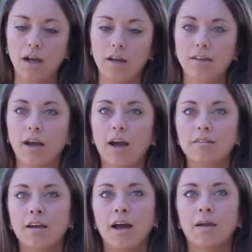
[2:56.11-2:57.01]
yeah,
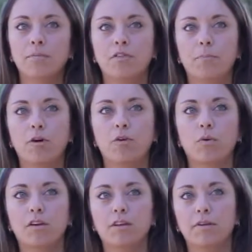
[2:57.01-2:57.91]
at times the book
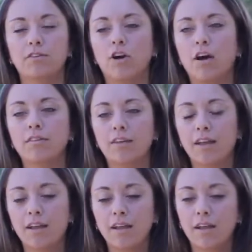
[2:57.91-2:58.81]
work can be
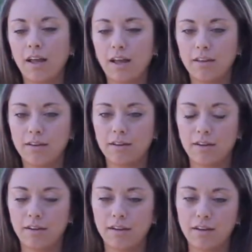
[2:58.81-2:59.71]
daunting and
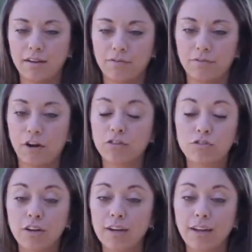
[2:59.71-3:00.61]

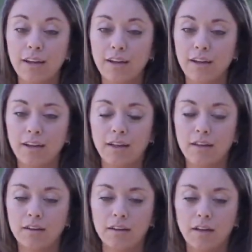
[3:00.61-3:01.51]
frustrating, and